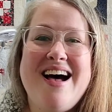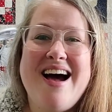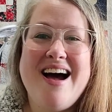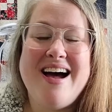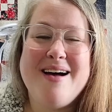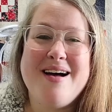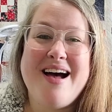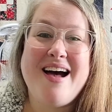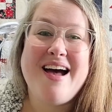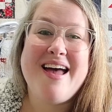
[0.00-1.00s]

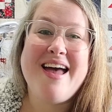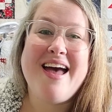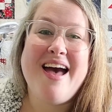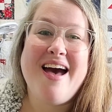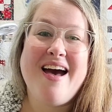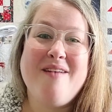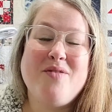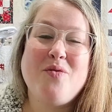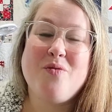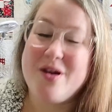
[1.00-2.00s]
have
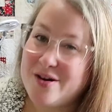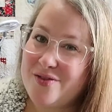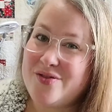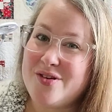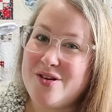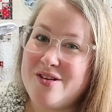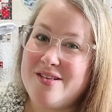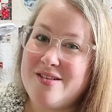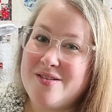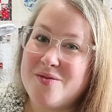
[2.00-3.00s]
a
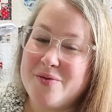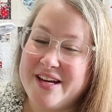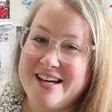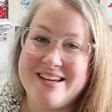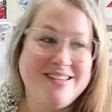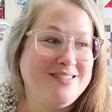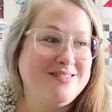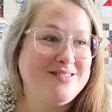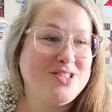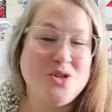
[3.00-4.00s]
wonderful week,
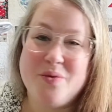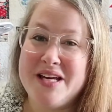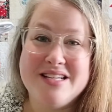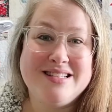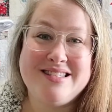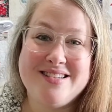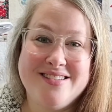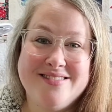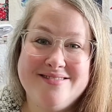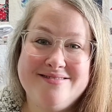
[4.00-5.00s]
2 weeks.
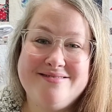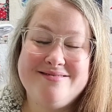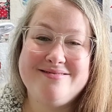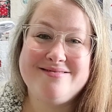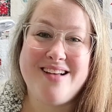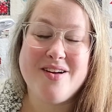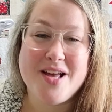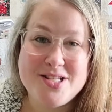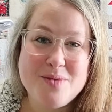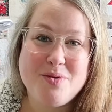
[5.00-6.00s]
I'll
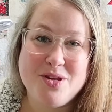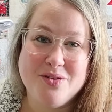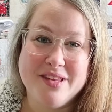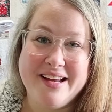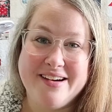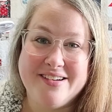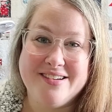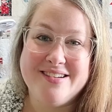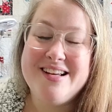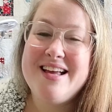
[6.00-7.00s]
catch up with you
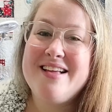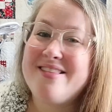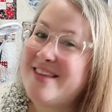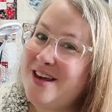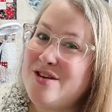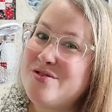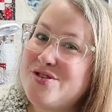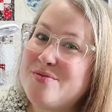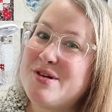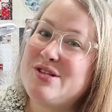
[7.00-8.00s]
later. Thank you
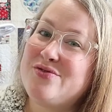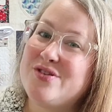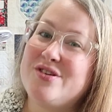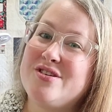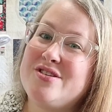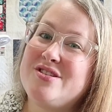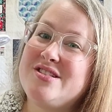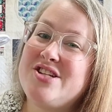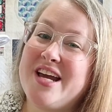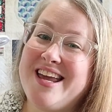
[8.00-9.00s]
so much for
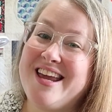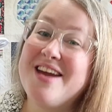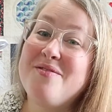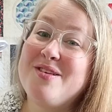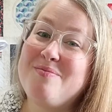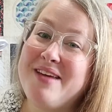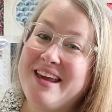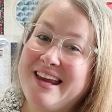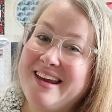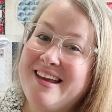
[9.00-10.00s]
checking in with
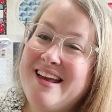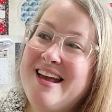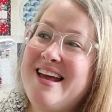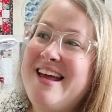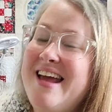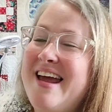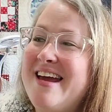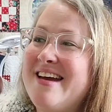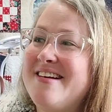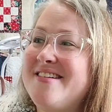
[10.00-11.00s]
me,
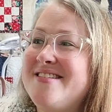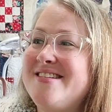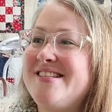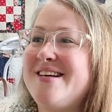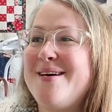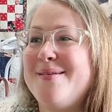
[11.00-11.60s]
and